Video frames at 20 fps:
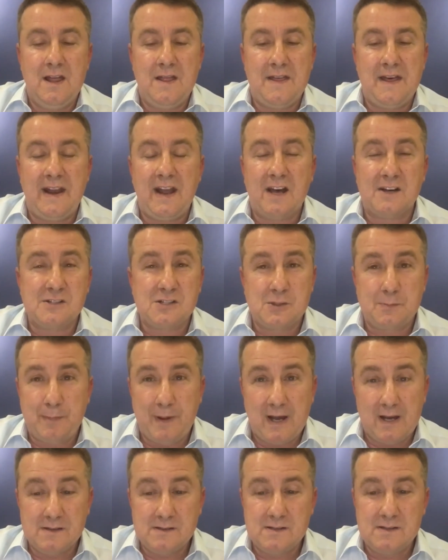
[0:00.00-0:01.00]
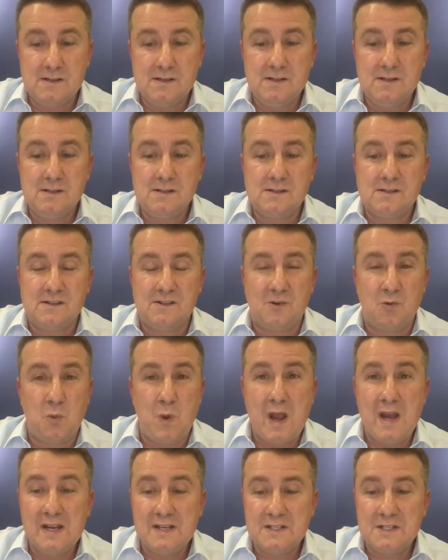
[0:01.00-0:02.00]
that our spouses,
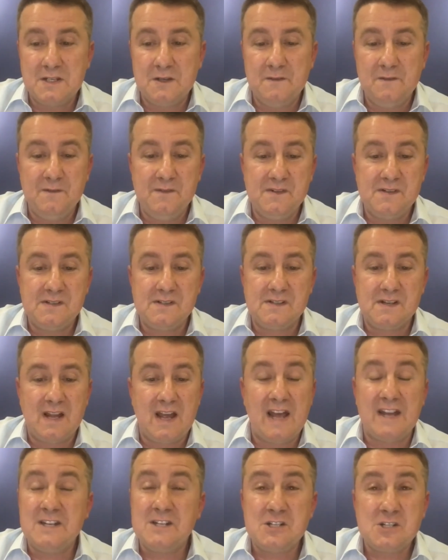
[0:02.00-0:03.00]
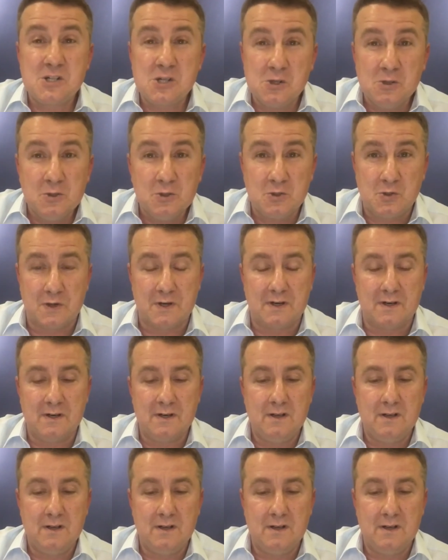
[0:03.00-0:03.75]
relatives, and children